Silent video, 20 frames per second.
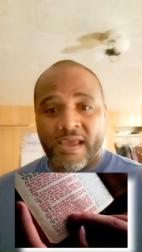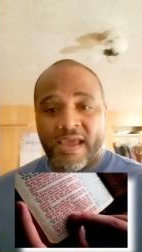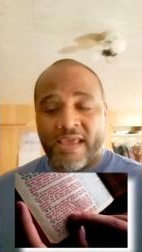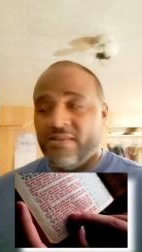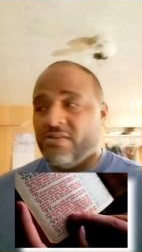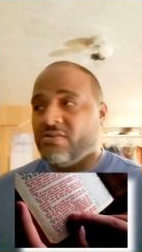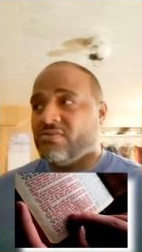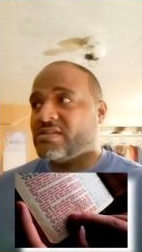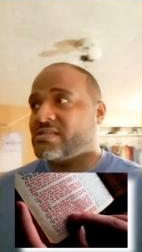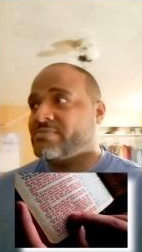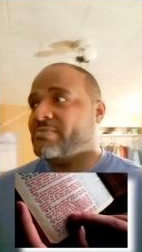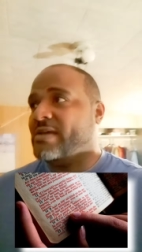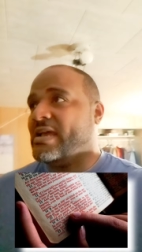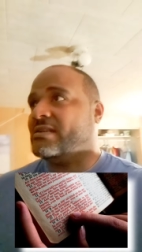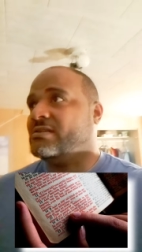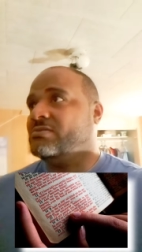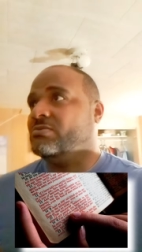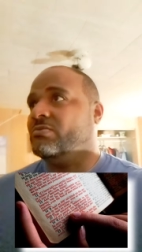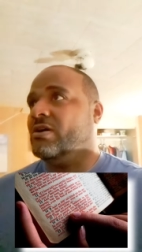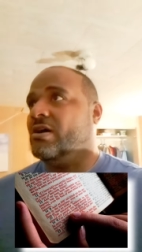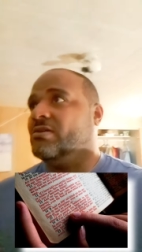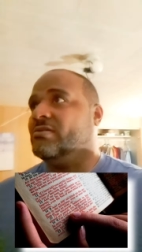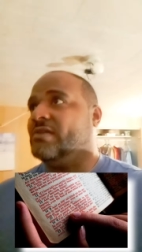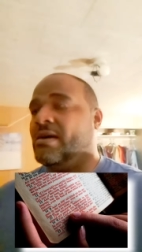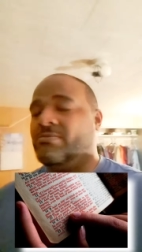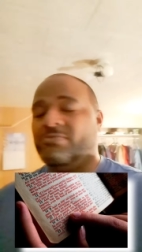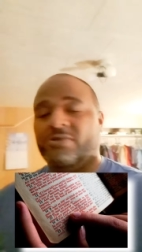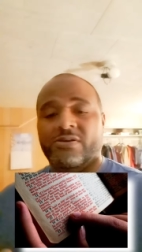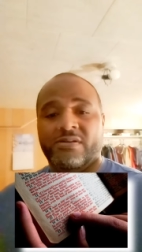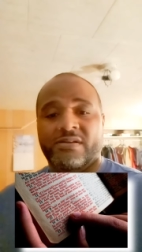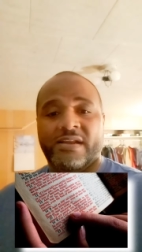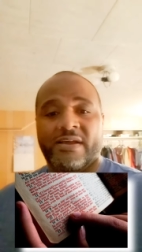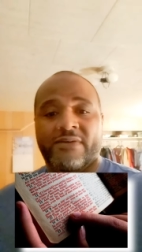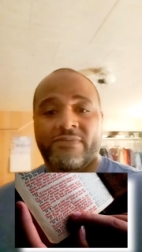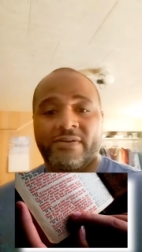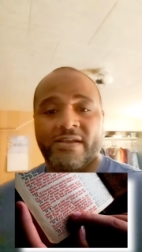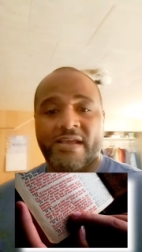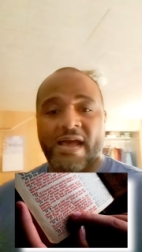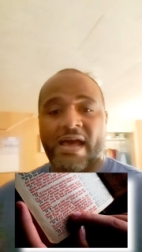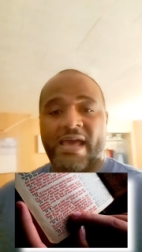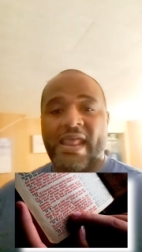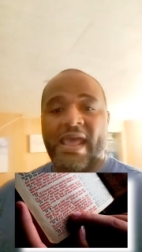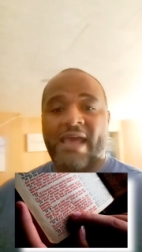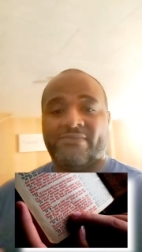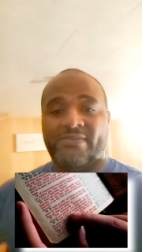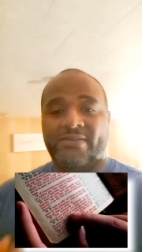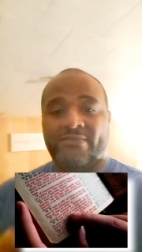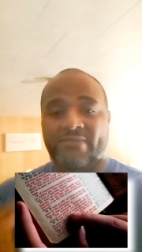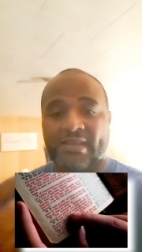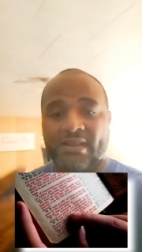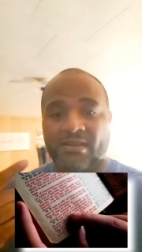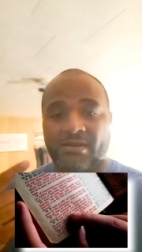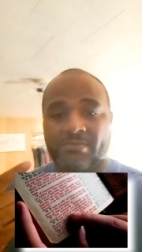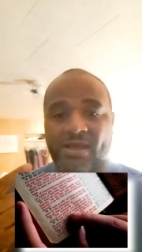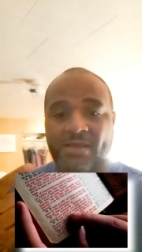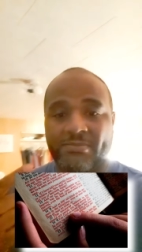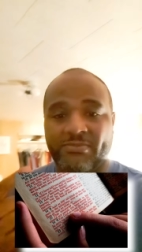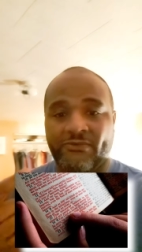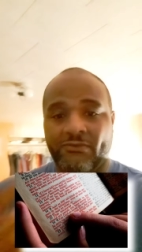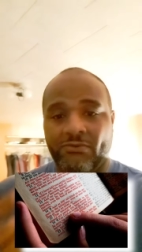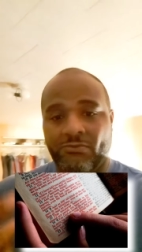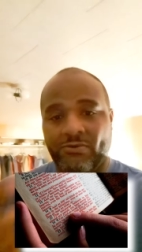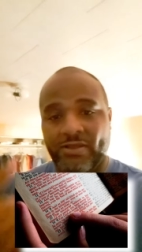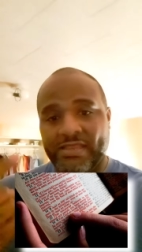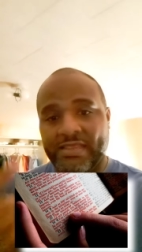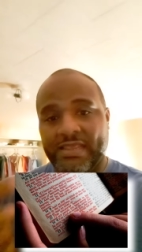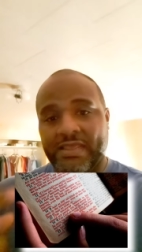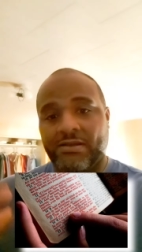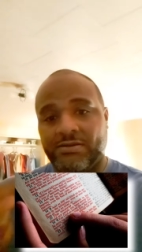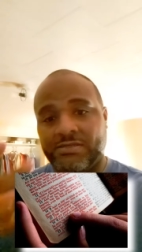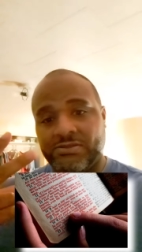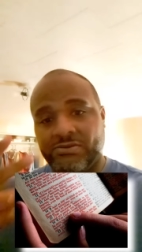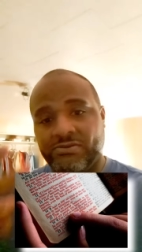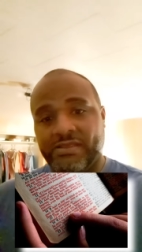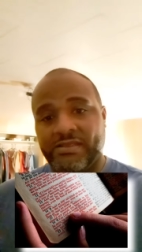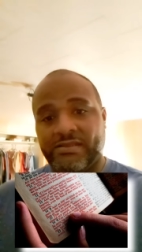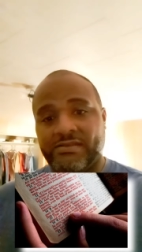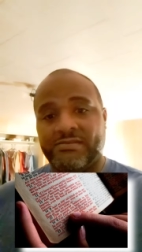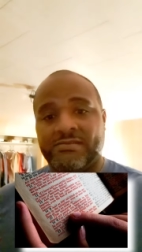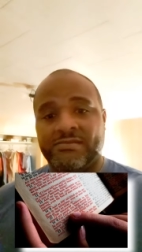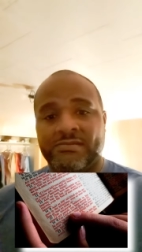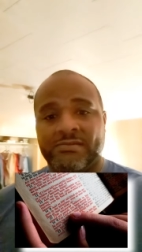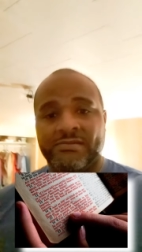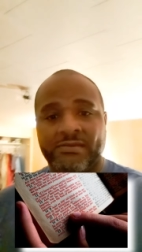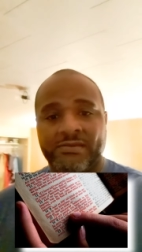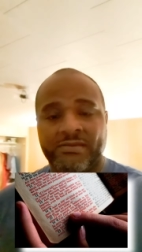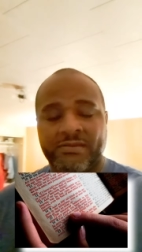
and you expect, well, I'm good enough for God after reading the Bible for one year or two years.